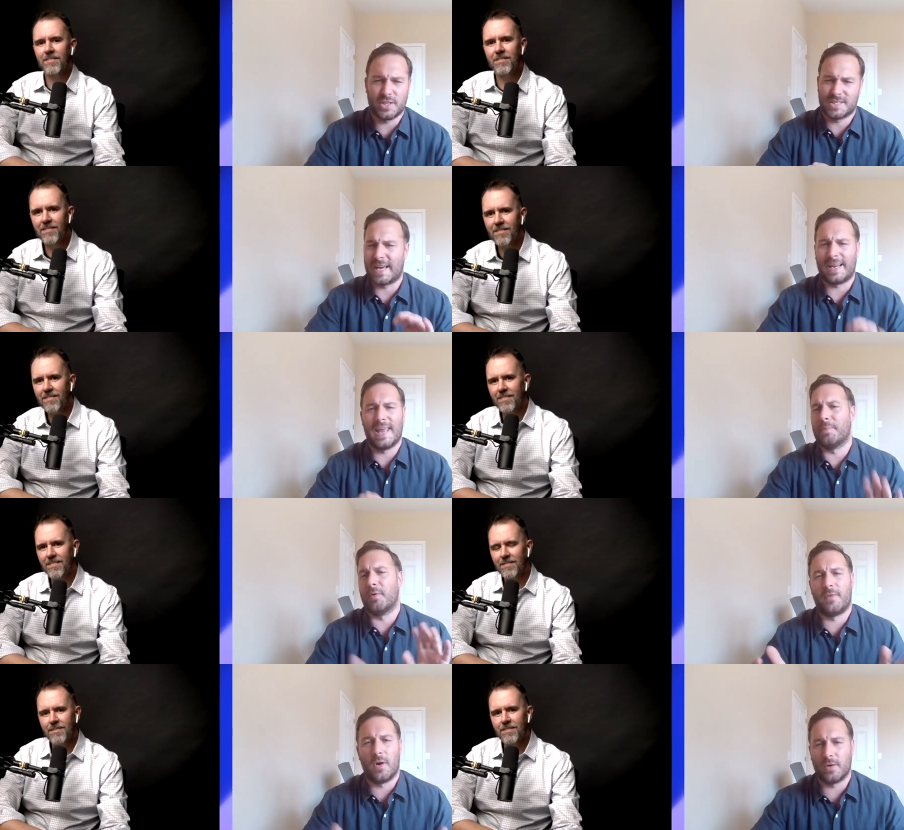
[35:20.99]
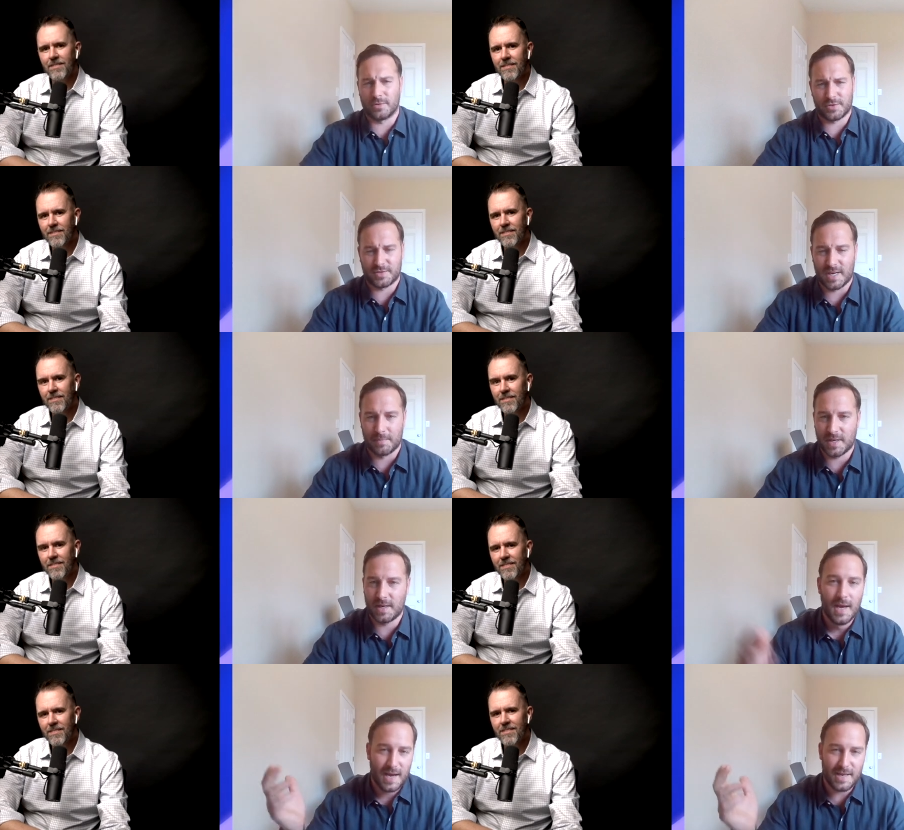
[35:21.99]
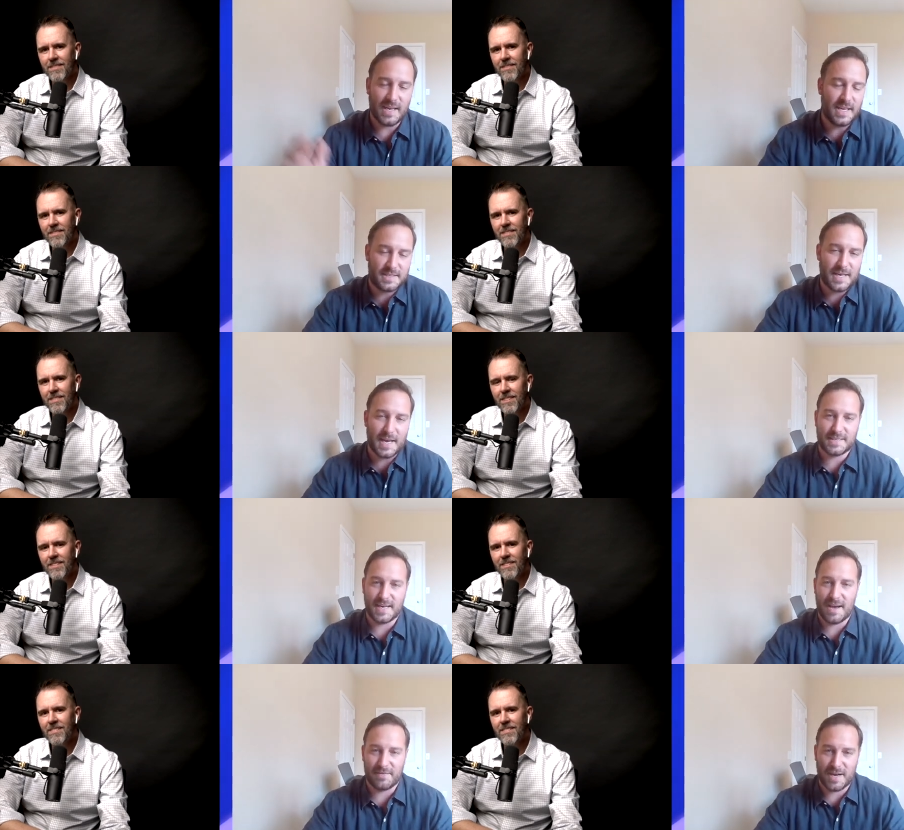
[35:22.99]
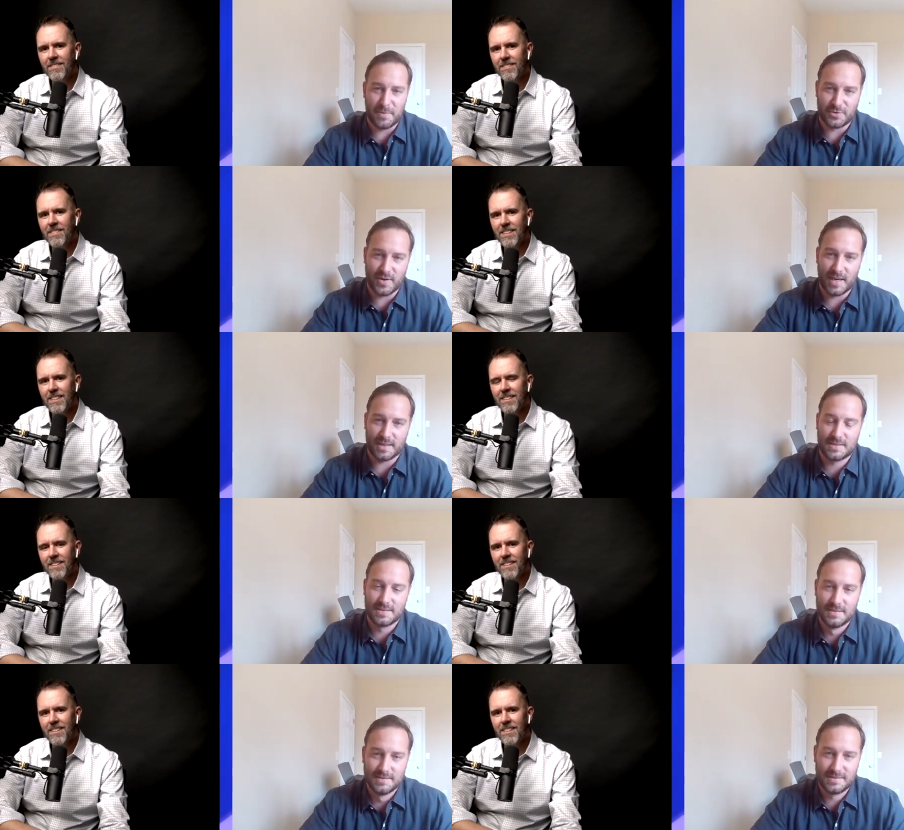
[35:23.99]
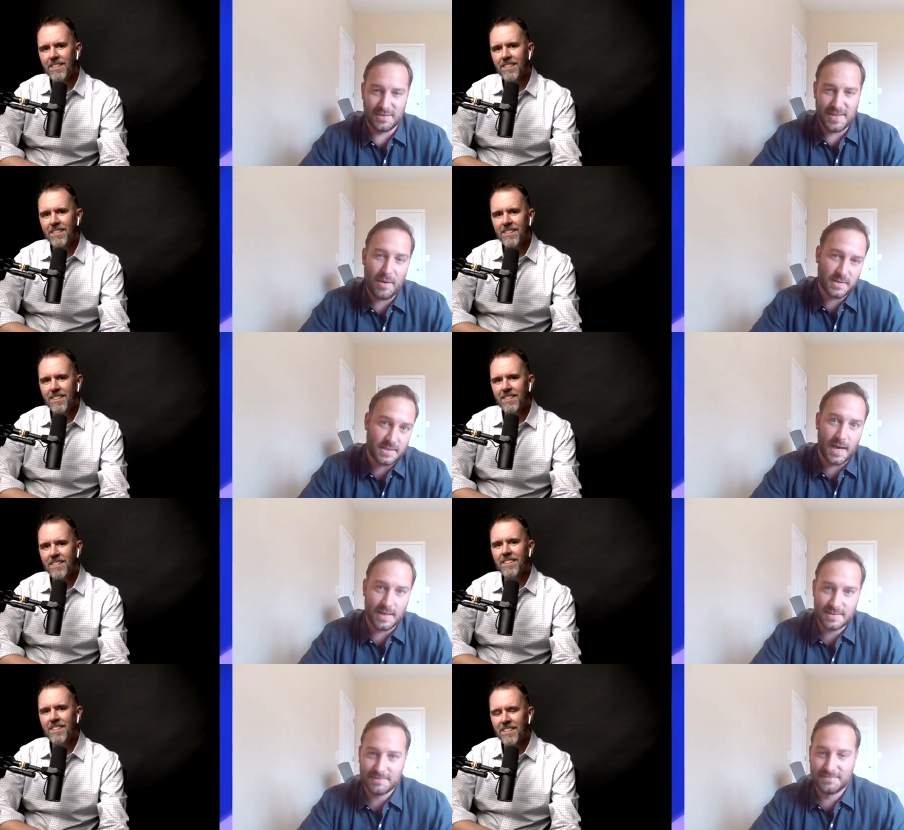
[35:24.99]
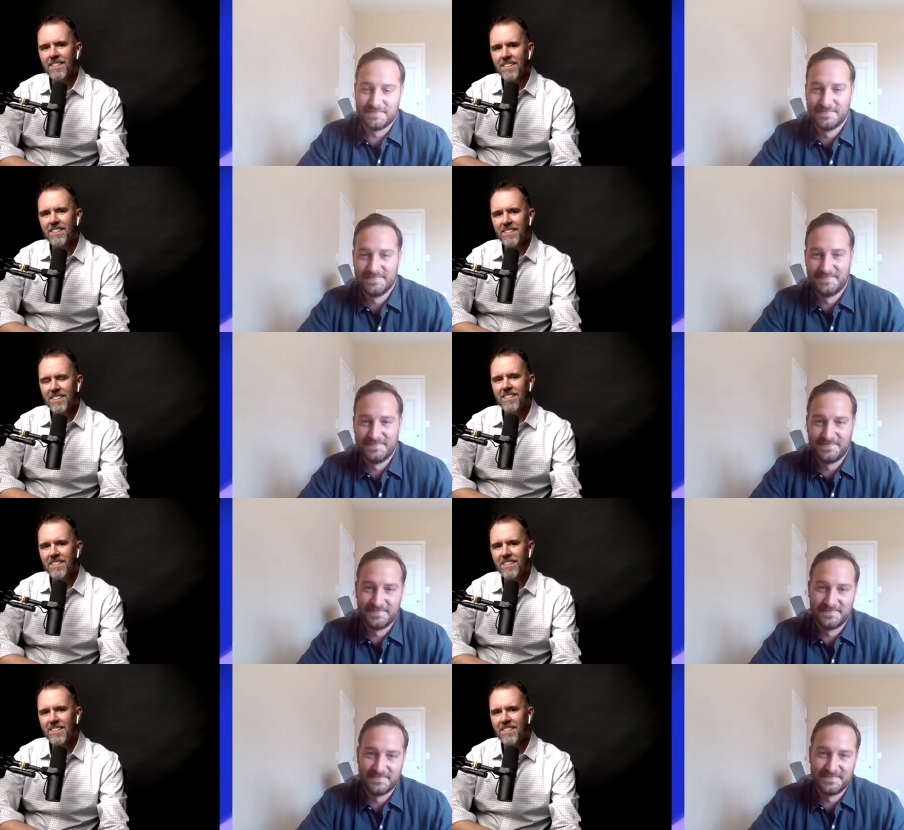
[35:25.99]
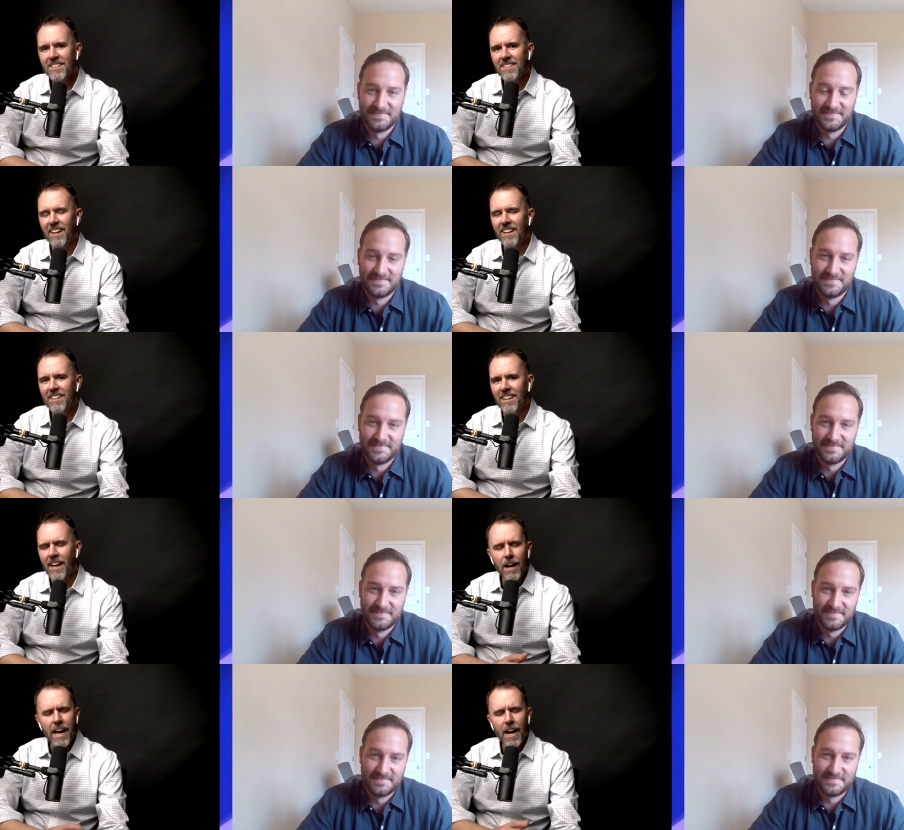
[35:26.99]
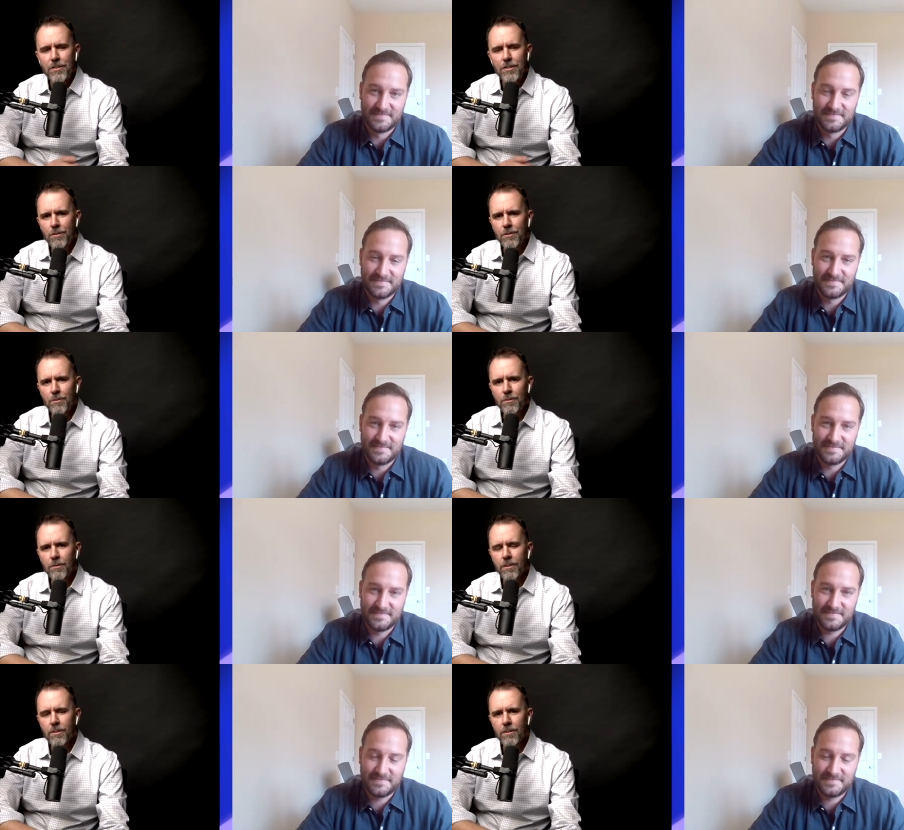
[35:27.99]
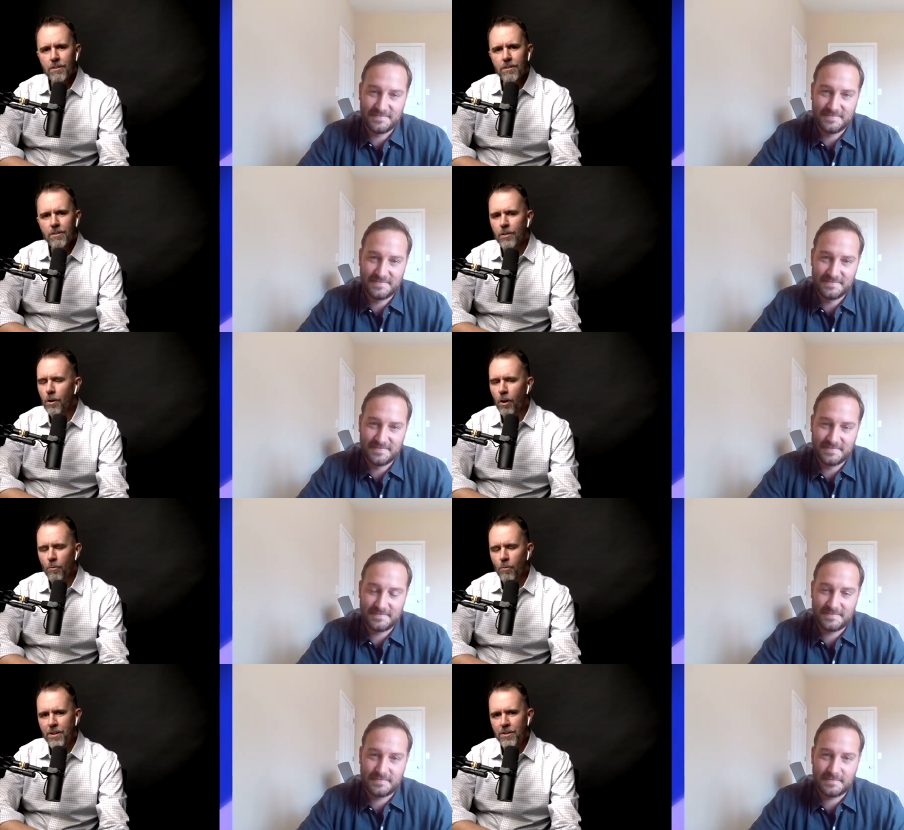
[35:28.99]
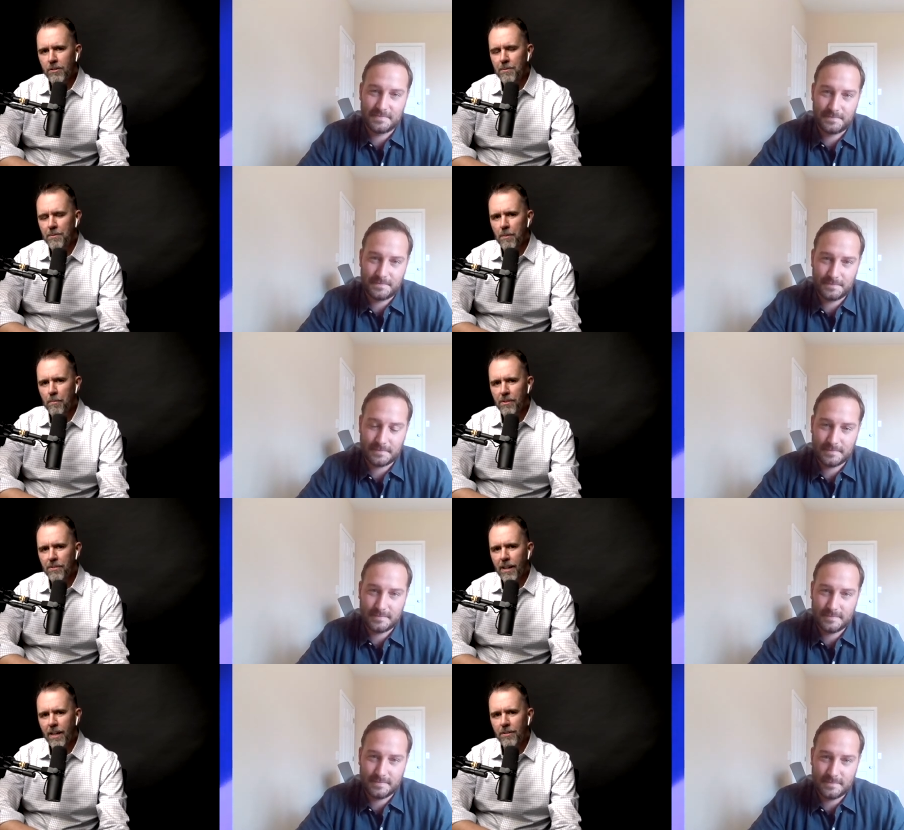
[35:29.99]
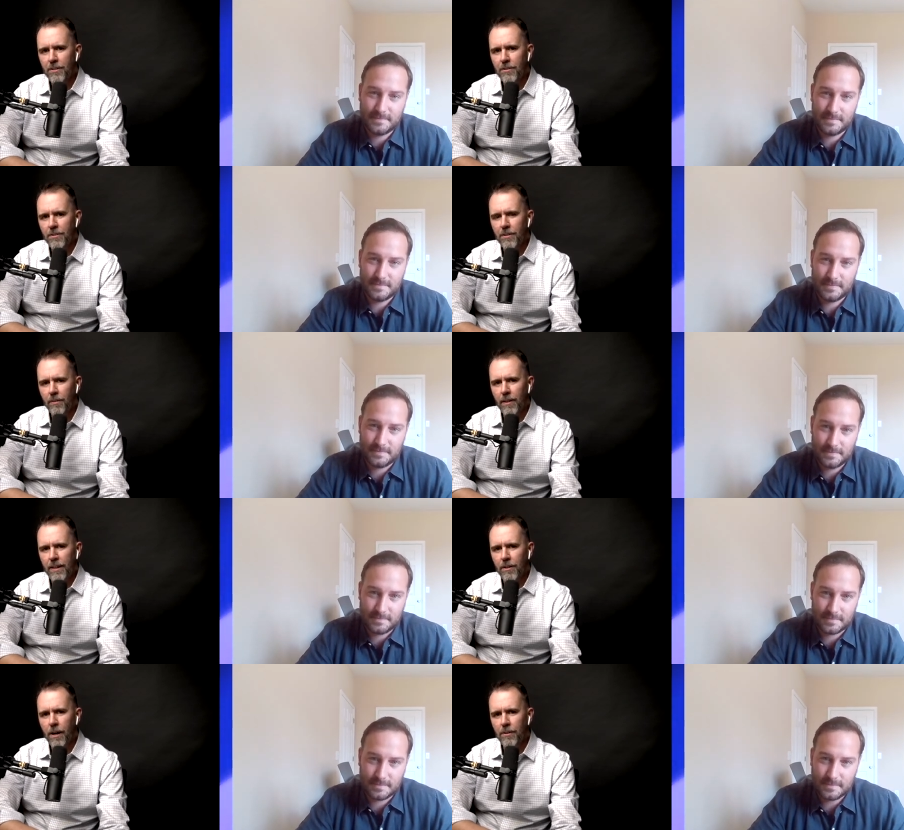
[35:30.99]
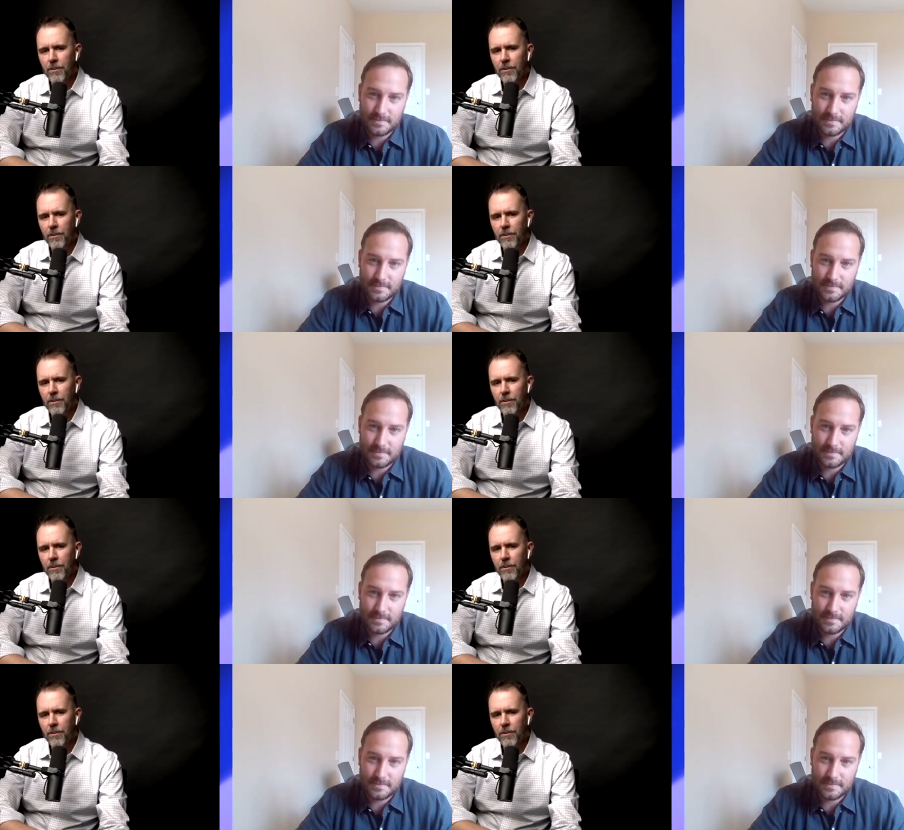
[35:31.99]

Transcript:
Speaker 1: and just like label photos or something and eat steaks and have a couple drinks. So that was nice.
Speaker 2: Yeah, yeah. Now, do you you don't write your claims up on site? Do you, you like go out and